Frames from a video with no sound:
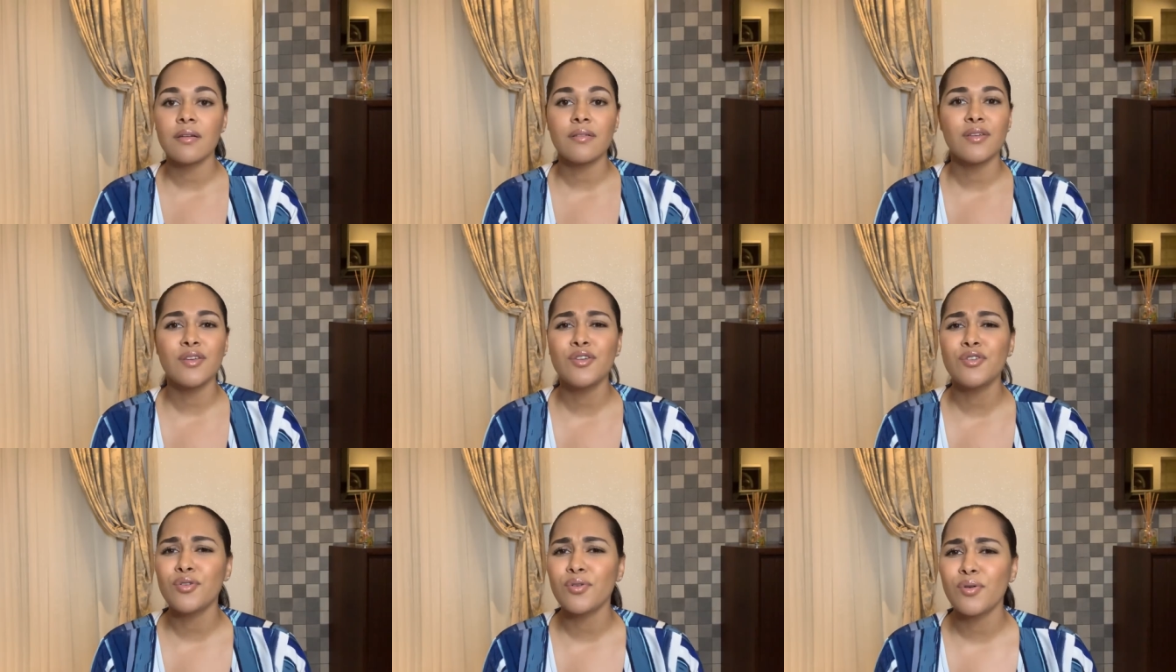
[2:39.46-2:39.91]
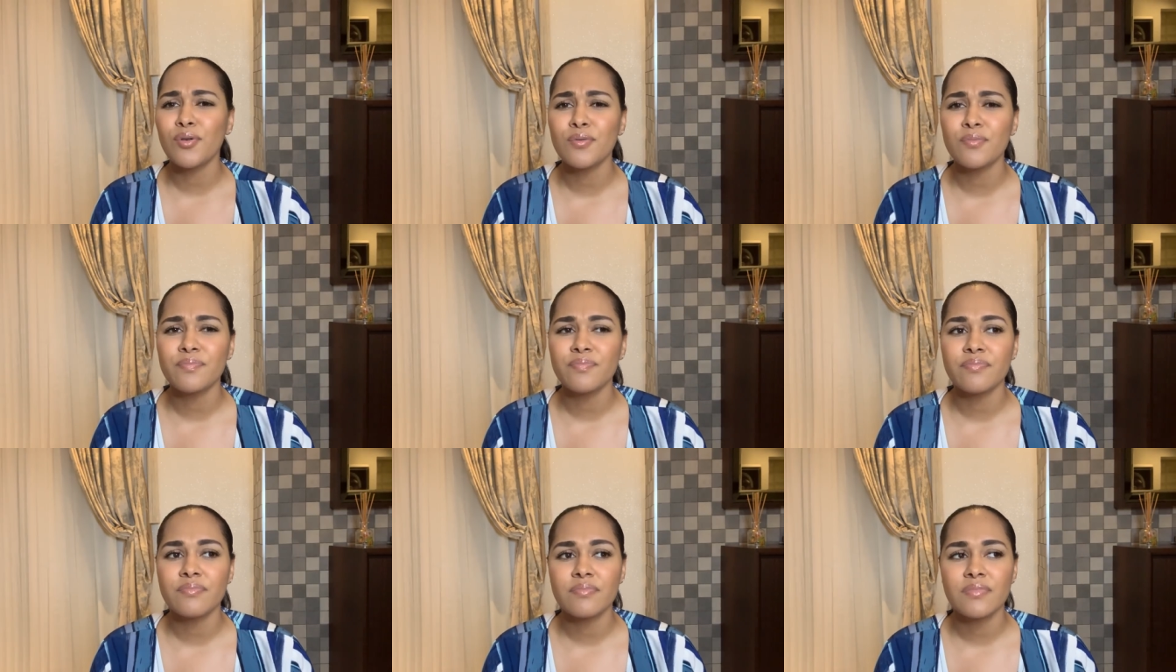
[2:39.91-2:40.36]
you
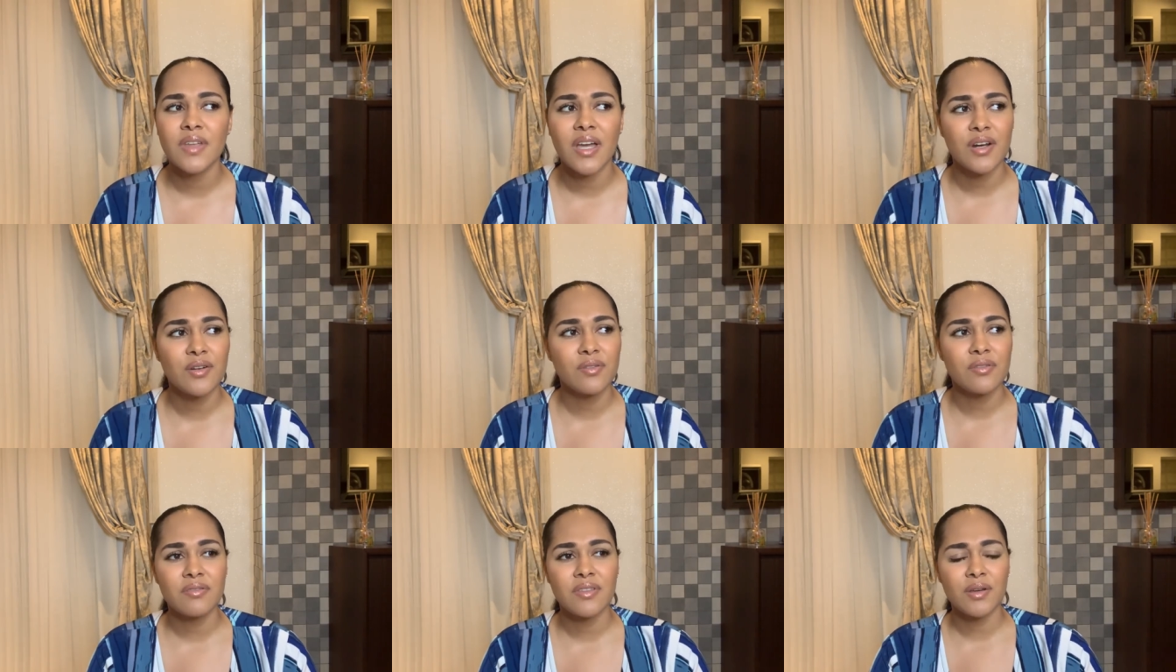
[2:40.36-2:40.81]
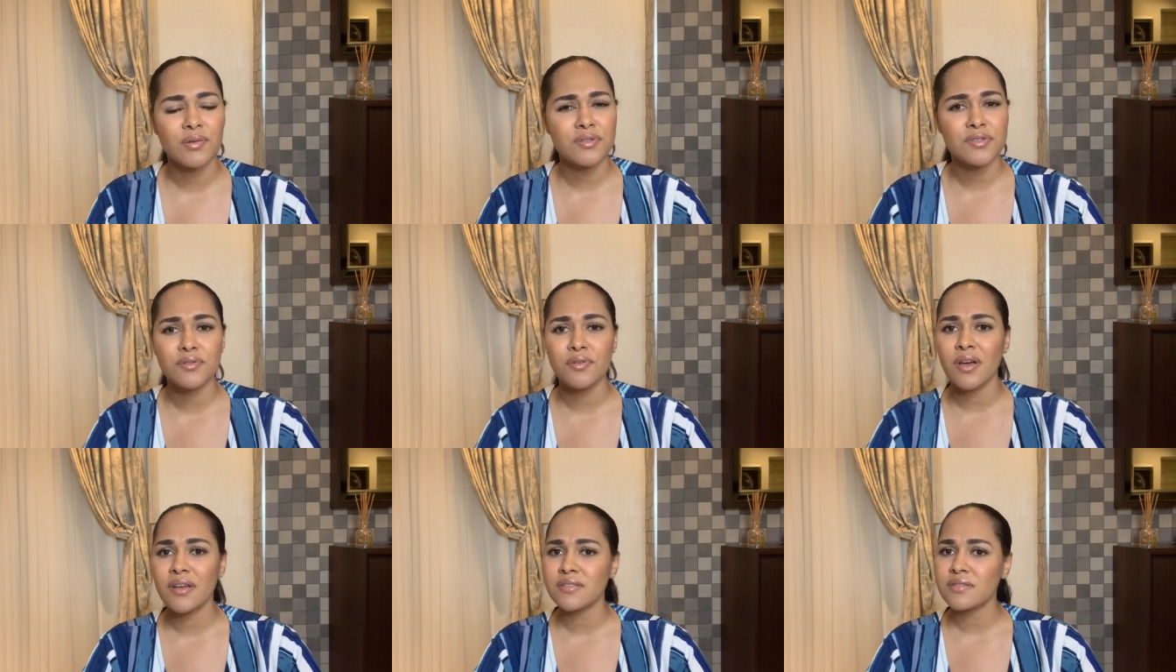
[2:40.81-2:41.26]
know, I don't, there was
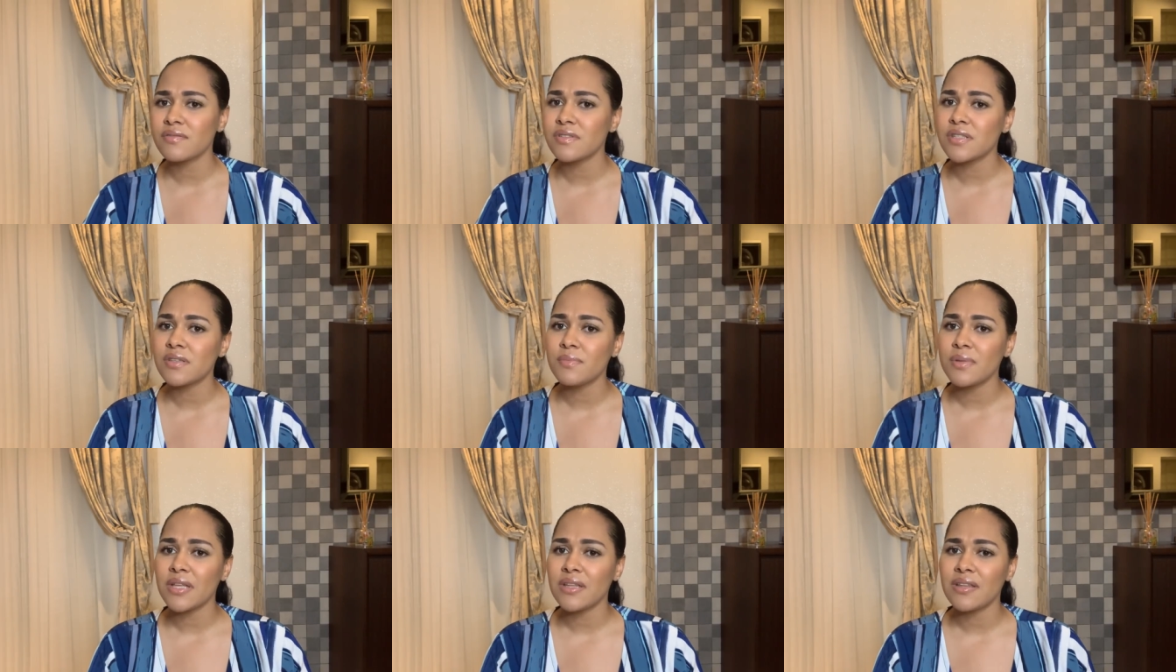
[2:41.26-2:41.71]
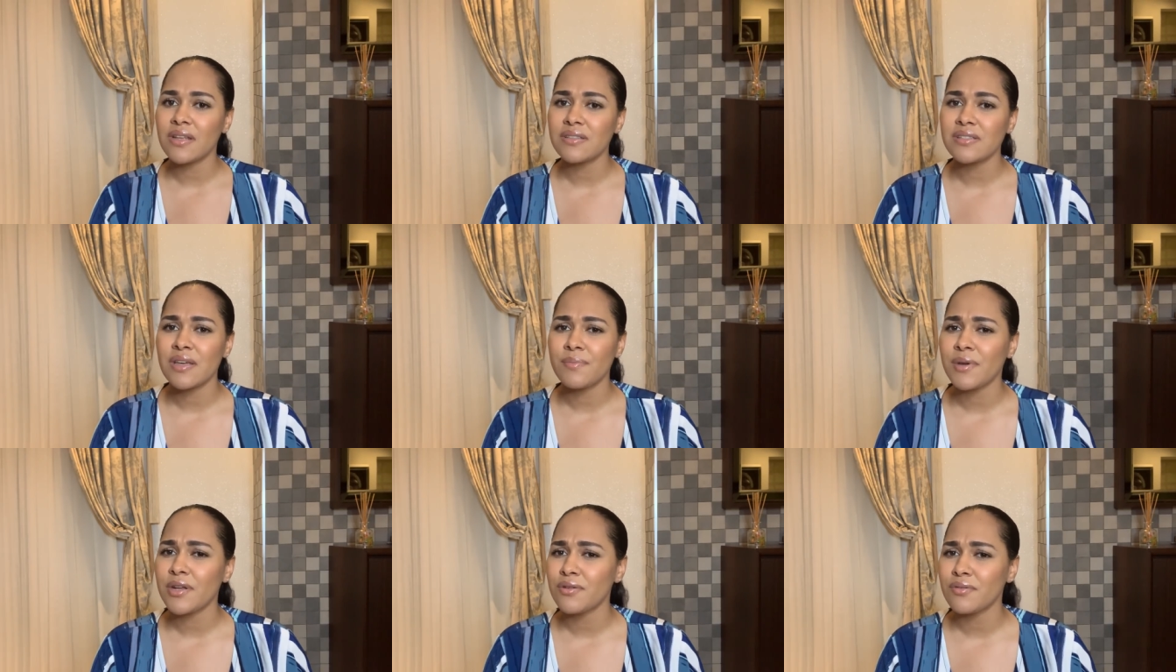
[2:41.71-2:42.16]
no House of CB at that
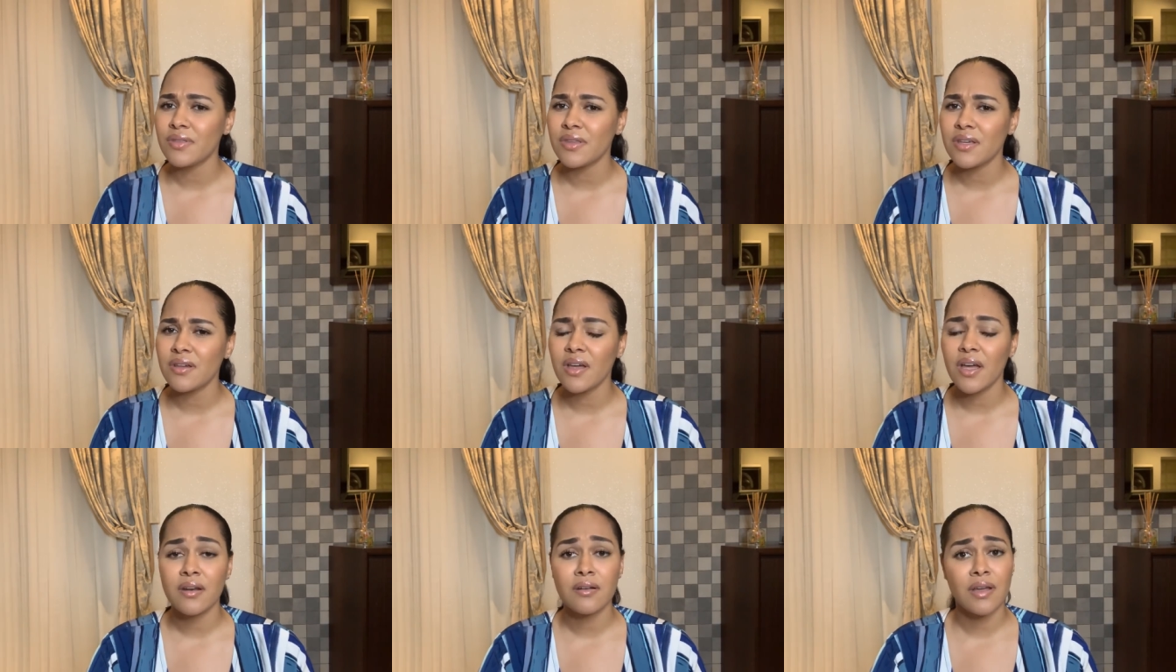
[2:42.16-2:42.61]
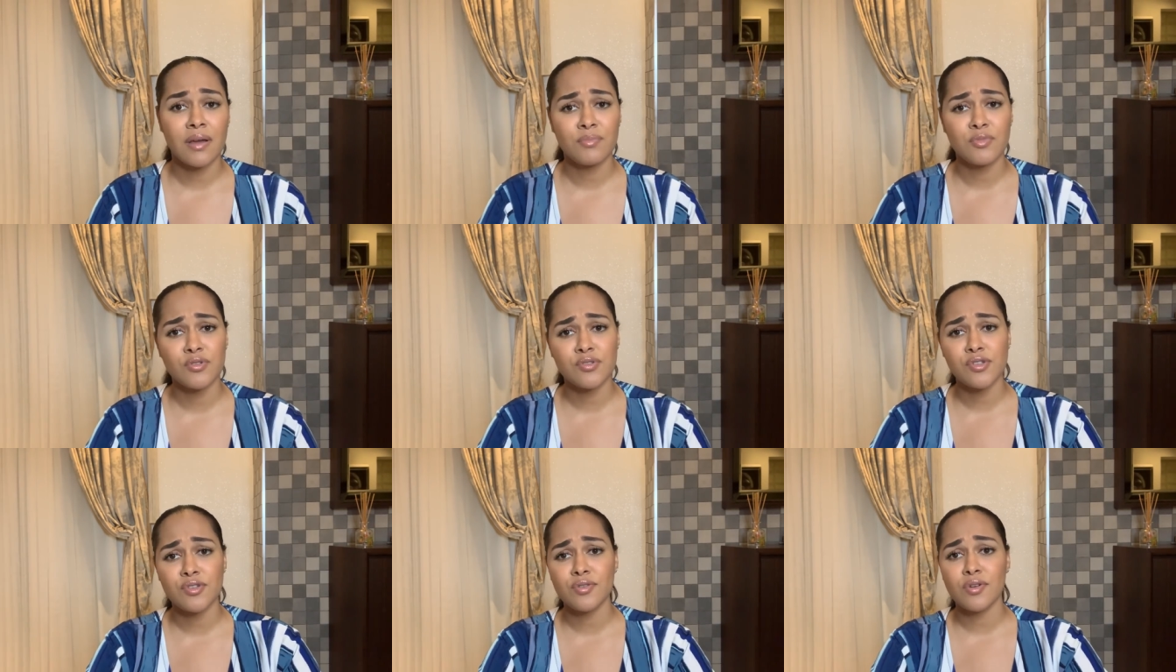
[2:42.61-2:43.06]
time, I don't think, I, I'm
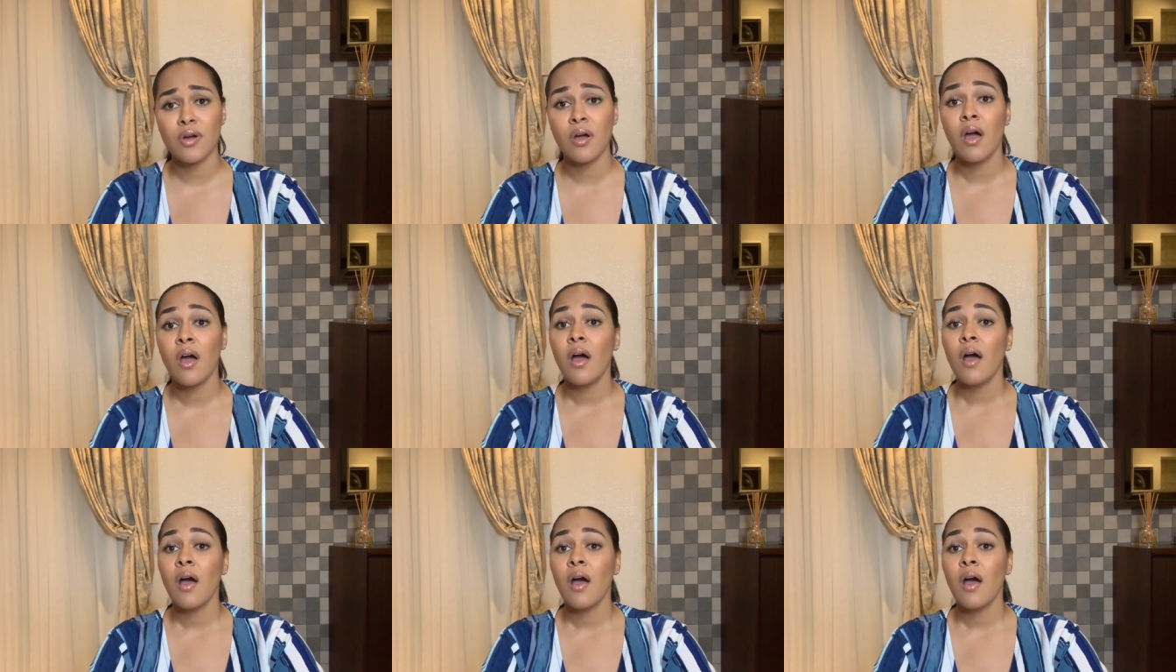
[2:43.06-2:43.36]
not sure.